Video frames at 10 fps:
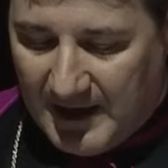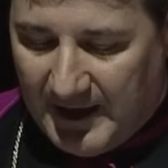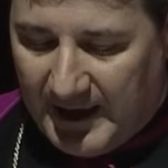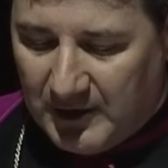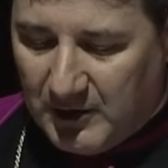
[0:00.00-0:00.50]

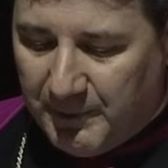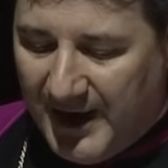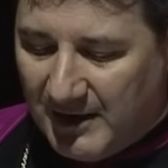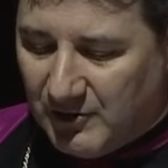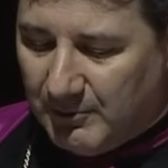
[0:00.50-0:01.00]
I look
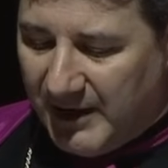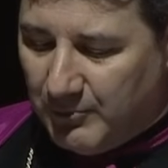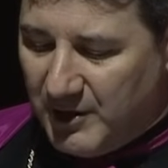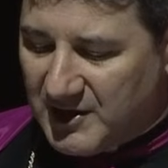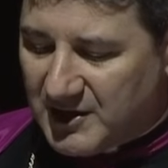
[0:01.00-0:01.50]
back to my
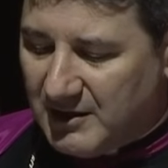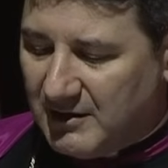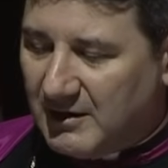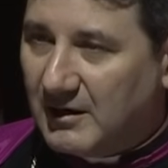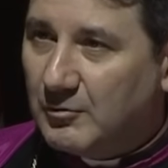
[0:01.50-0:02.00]

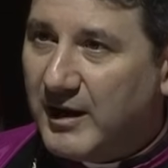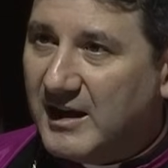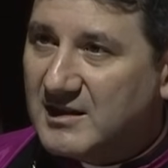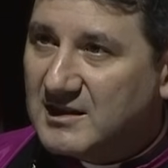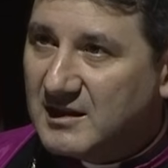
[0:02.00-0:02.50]
recent and
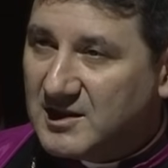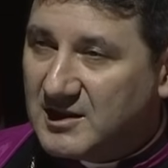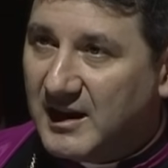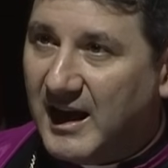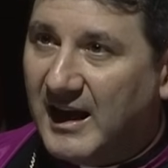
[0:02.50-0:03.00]
graced
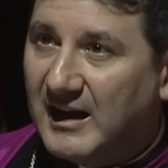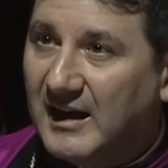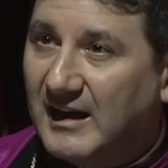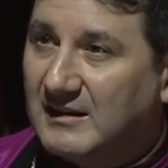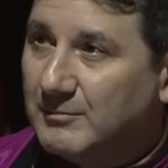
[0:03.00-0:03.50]
stay
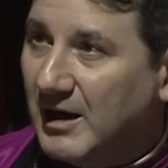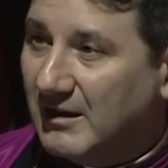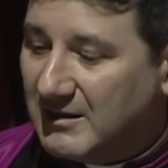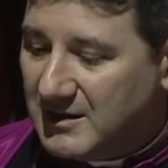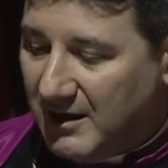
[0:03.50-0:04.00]
at the
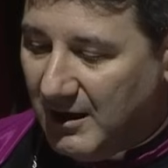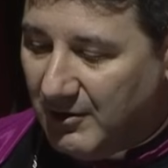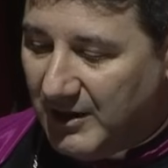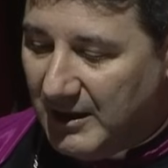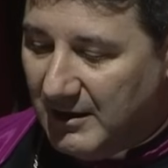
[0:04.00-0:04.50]

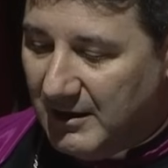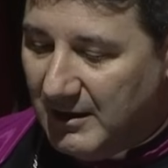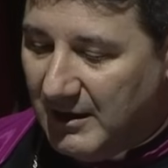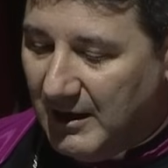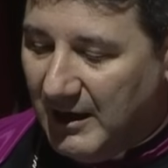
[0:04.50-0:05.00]
monastery
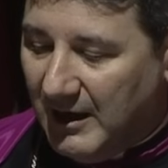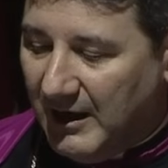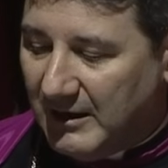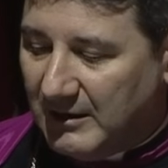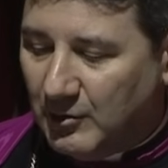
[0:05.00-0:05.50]

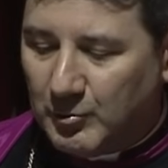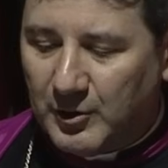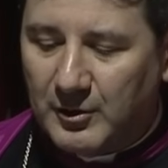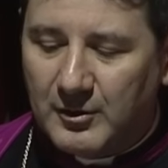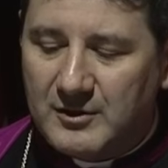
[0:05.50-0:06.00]
and the
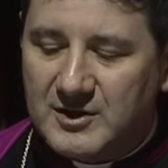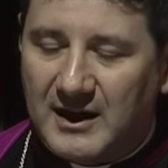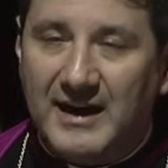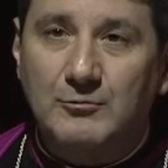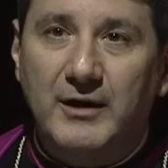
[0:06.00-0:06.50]
words
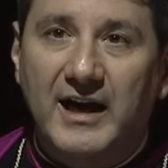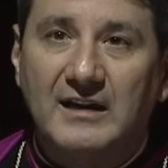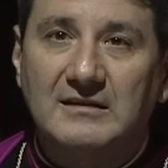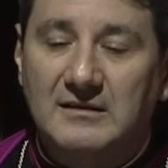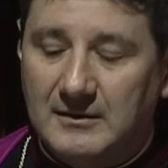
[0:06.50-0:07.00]
I
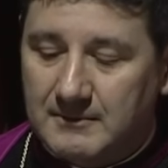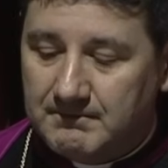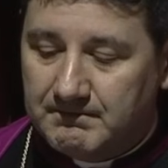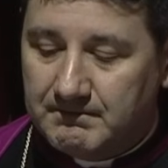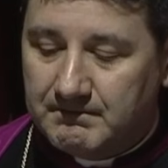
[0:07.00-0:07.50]
read,
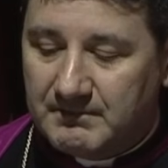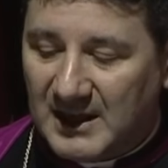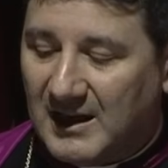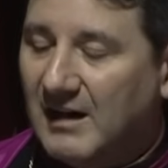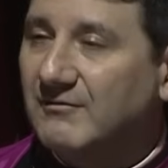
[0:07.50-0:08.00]
the
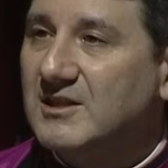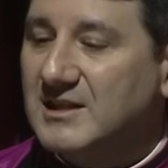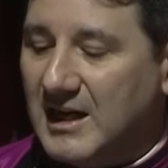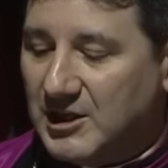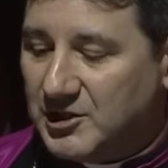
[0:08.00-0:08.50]

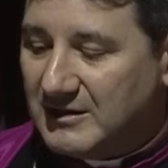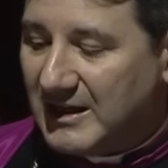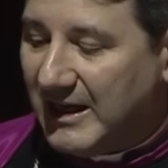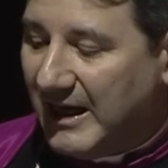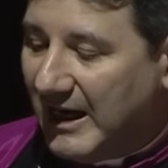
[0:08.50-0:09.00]
conversations
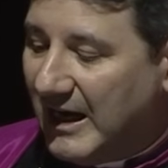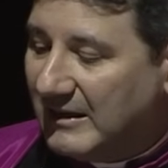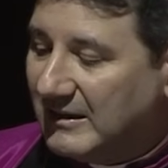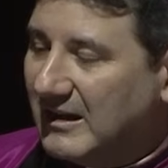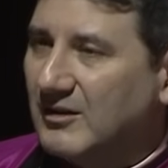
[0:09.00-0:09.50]
I
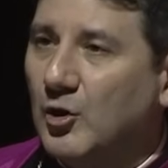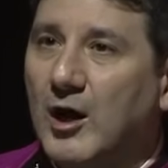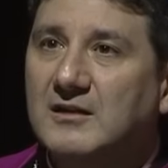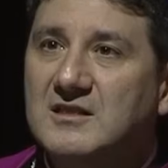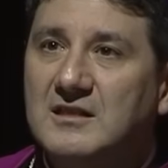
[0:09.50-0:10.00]
had, the
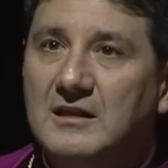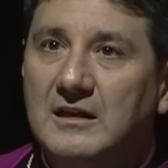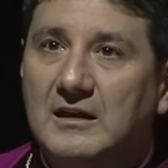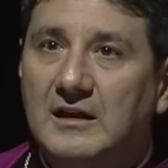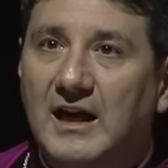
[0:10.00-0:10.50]
thoughts
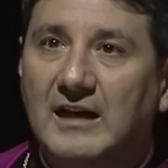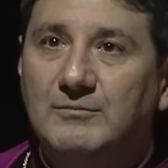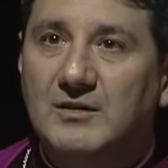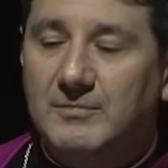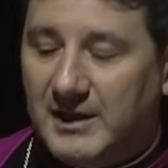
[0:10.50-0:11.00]
came
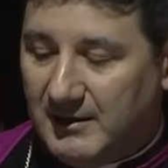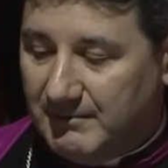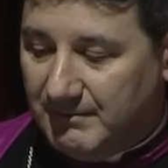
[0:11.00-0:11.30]
to me.